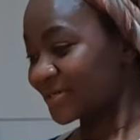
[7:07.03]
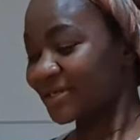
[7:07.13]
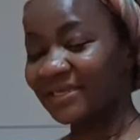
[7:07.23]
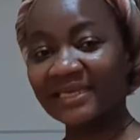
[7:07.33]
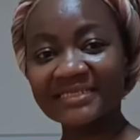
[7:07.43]

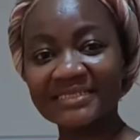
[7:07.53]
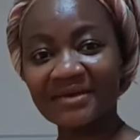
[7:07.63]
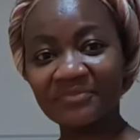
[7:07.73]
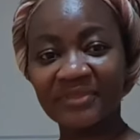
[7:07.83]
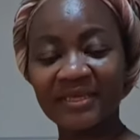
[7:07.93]
get
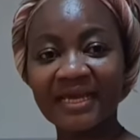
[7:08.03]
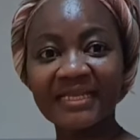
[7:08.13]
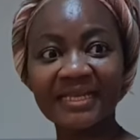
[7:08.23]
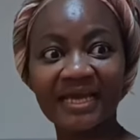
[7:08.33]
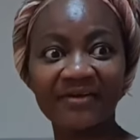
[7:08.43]
something
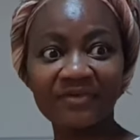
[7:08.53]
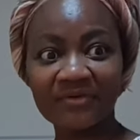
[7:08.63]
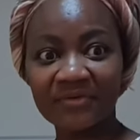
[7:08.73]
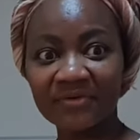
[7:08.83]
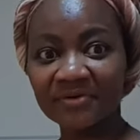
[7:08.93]
and
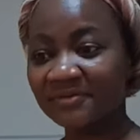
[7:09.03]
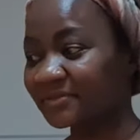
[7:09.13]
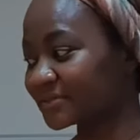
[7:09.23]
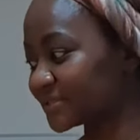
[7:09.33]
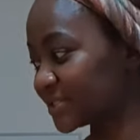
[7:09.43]
cover on
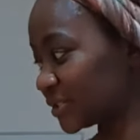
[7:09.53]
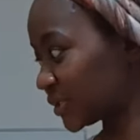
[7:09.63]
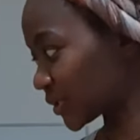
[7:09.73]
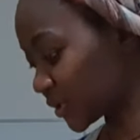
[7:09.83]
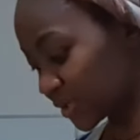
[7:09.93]

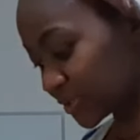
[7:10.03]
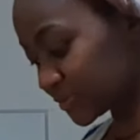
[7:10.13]
your